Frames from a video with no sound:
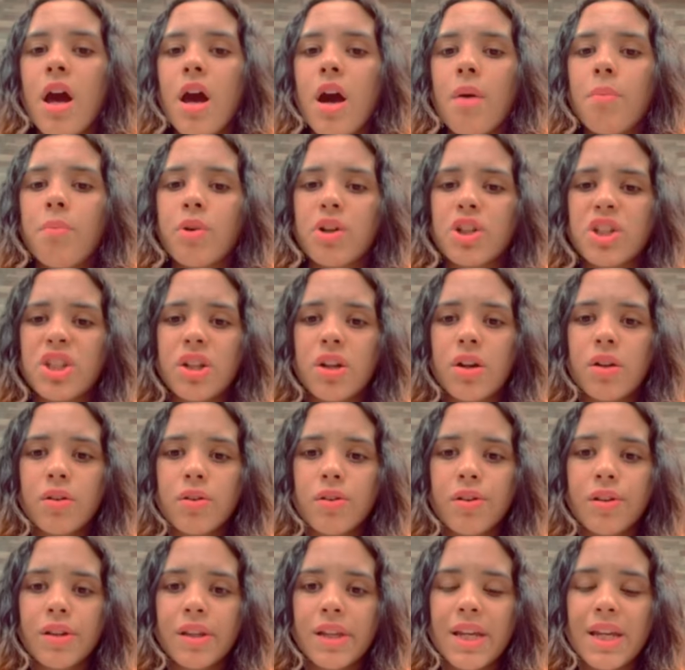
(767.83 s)

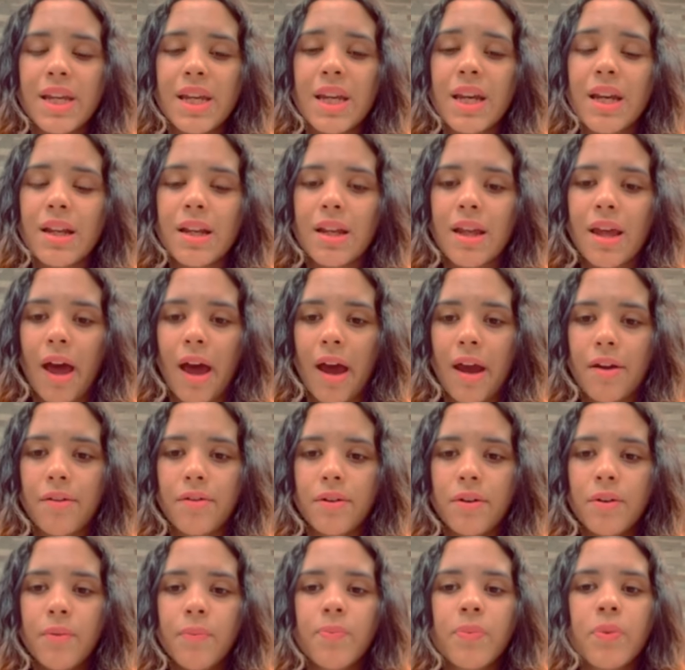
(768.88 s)
particularly in
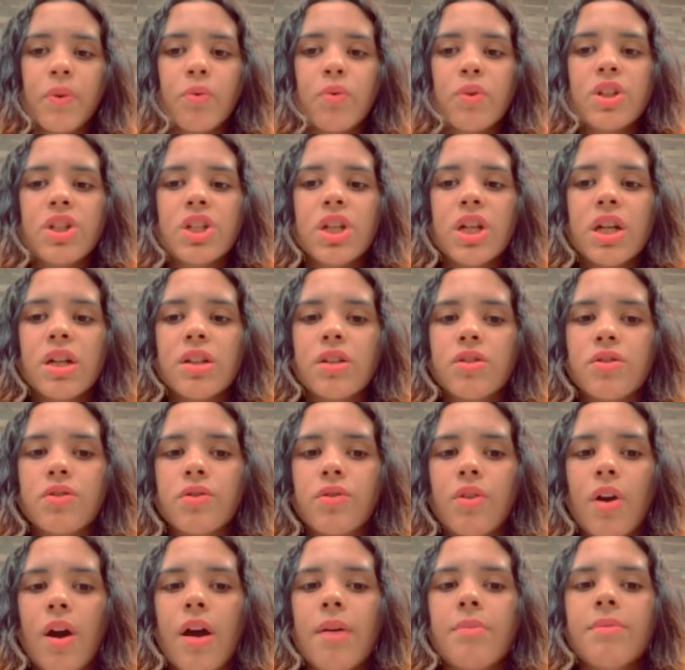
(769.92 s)
Cairo, which he
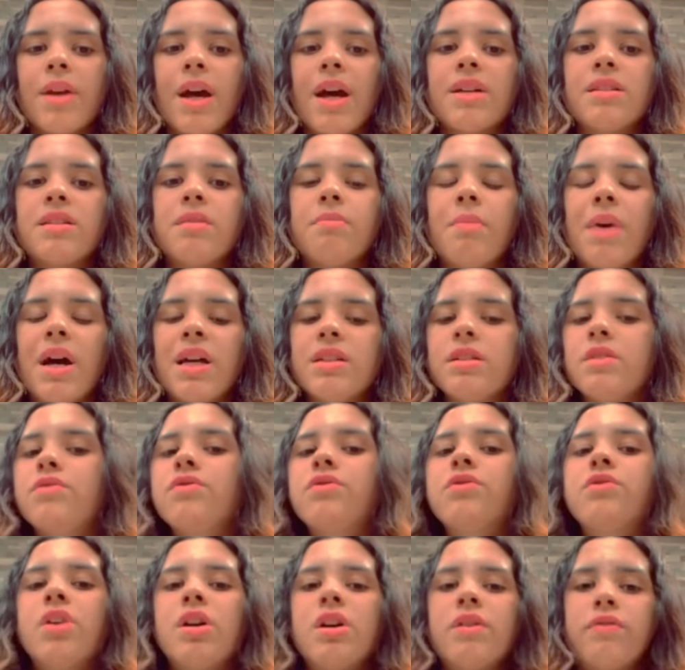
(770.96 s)
described as a massive
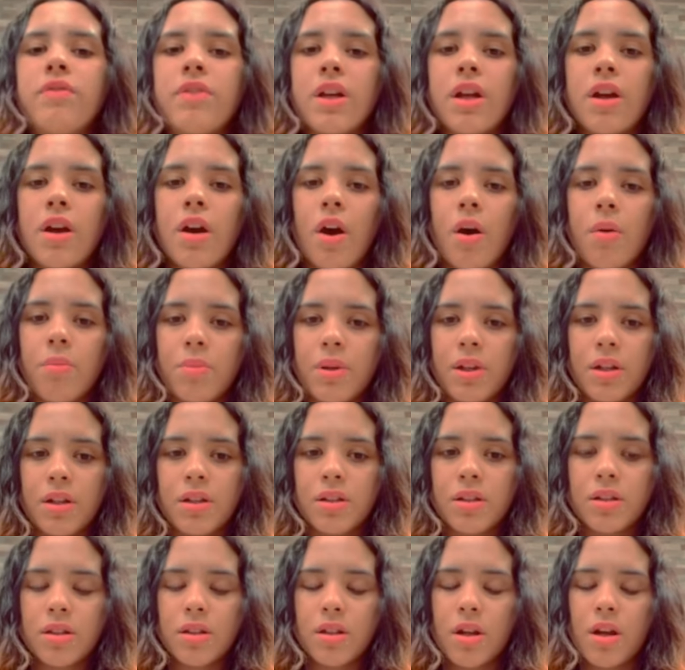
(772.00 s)
traffic
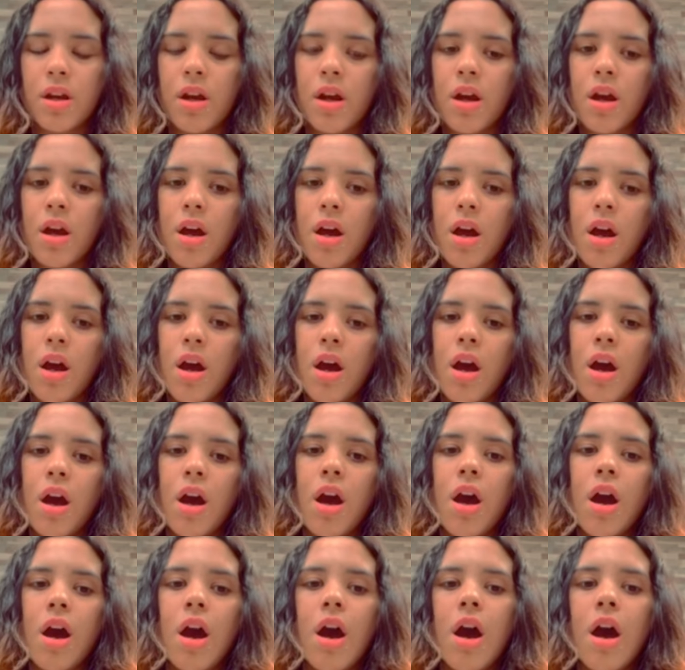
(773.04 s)
complex.
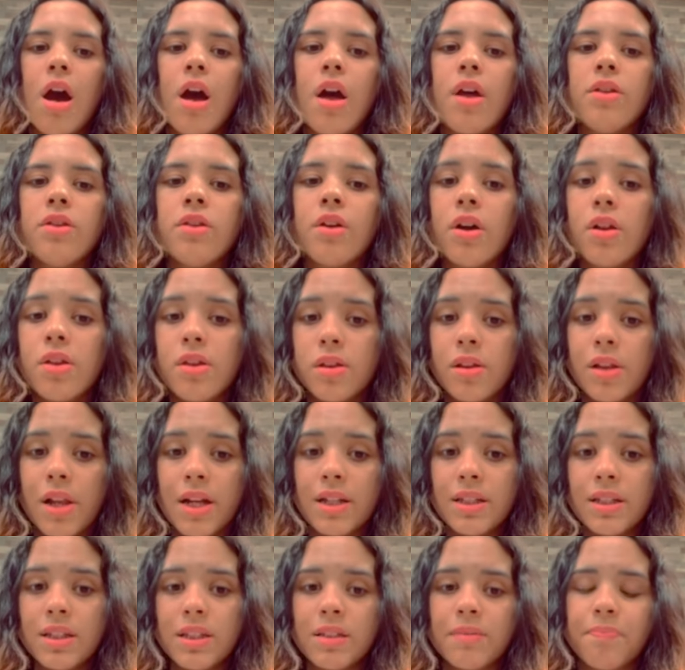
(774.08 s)

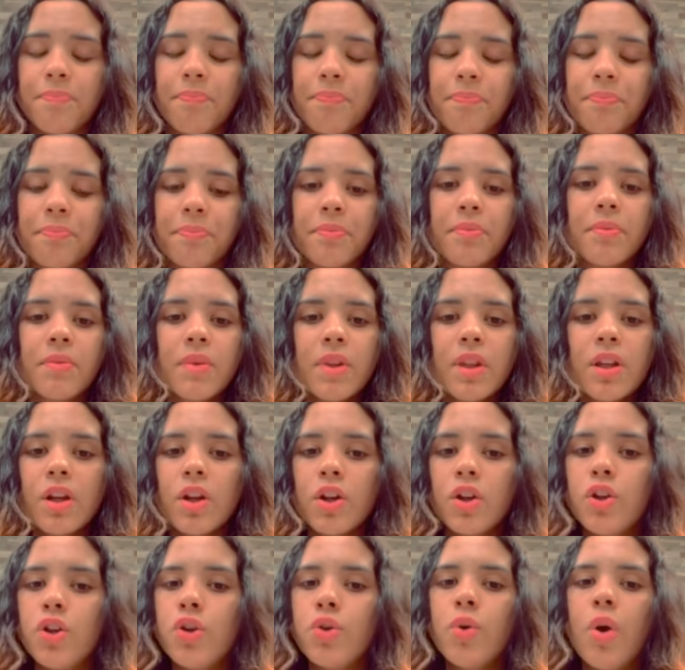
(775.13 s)
Nonetheless,
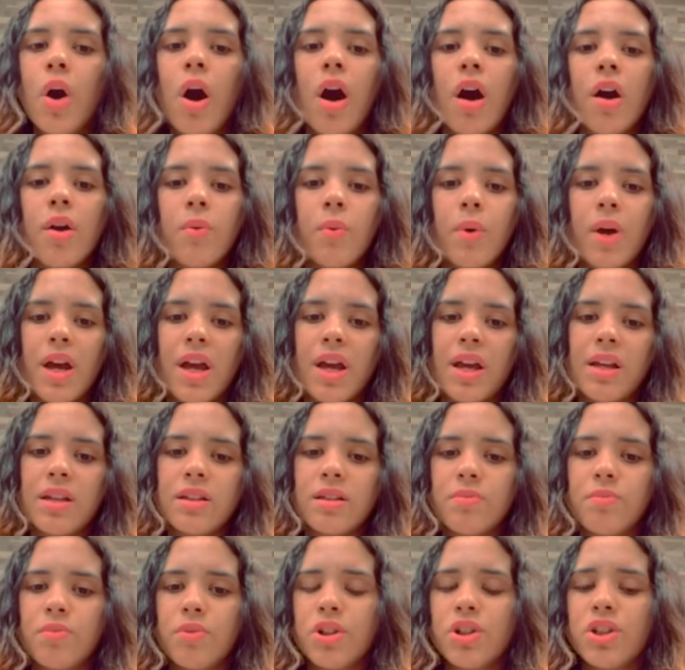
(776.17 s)
new
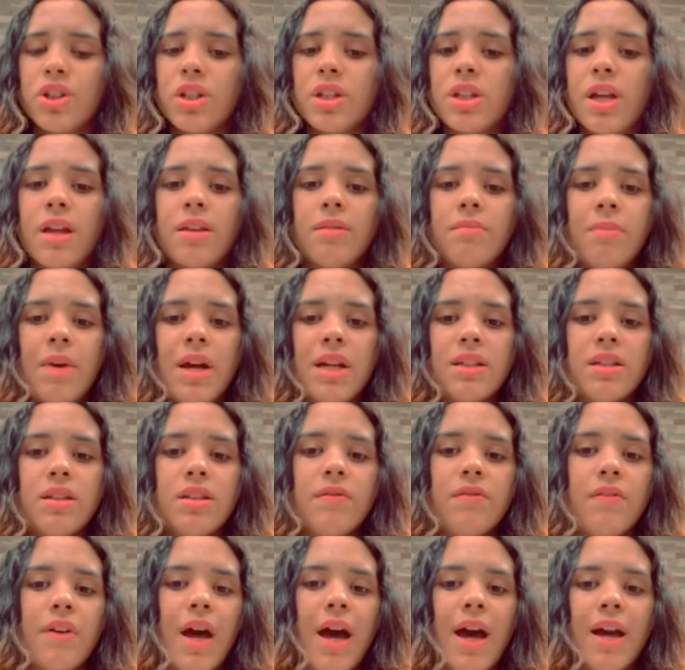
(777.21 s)
highways, bridges, and
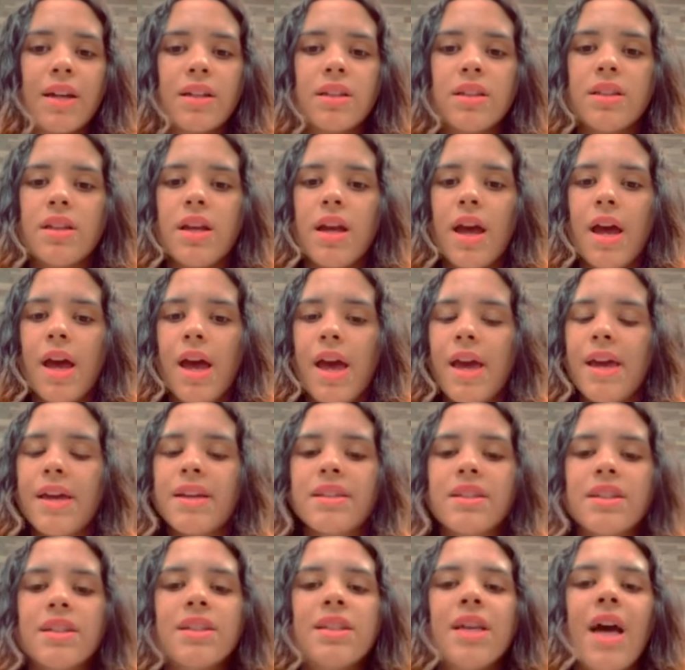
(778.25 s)
massive
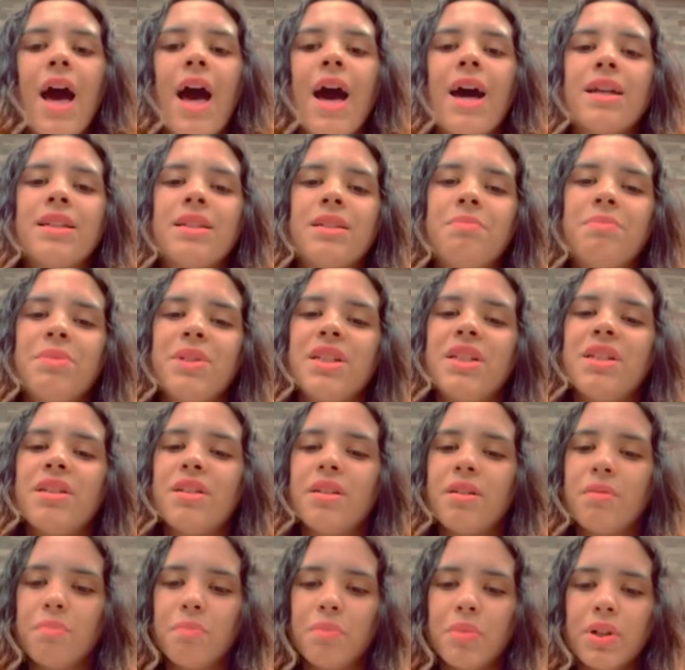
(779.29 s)
axes has
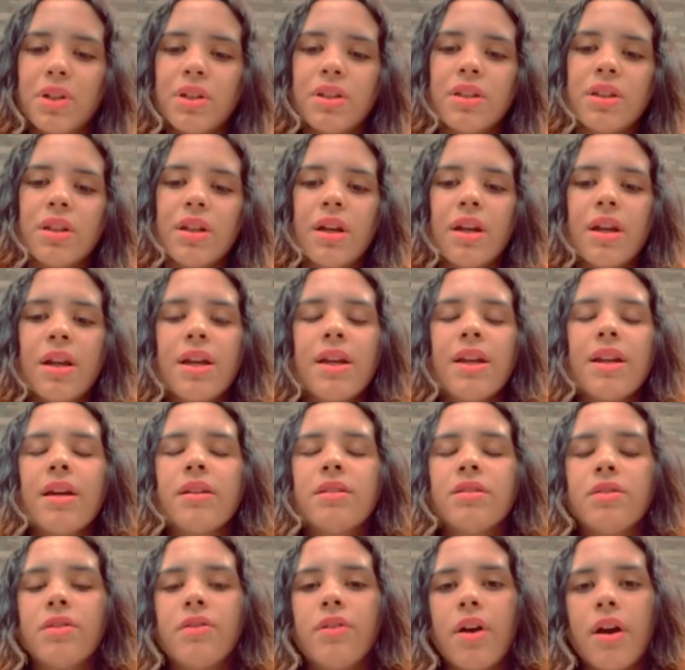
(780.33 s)
been built in
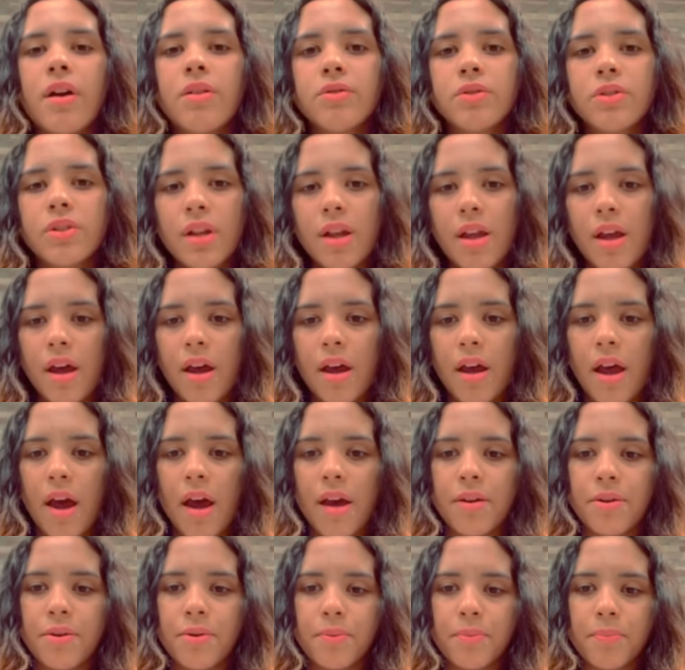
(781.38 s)
and around
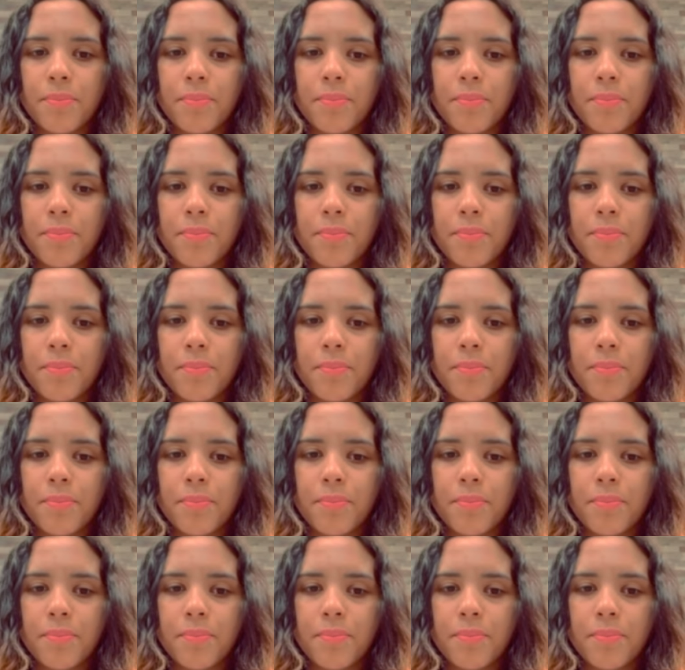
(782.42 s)
Cairo.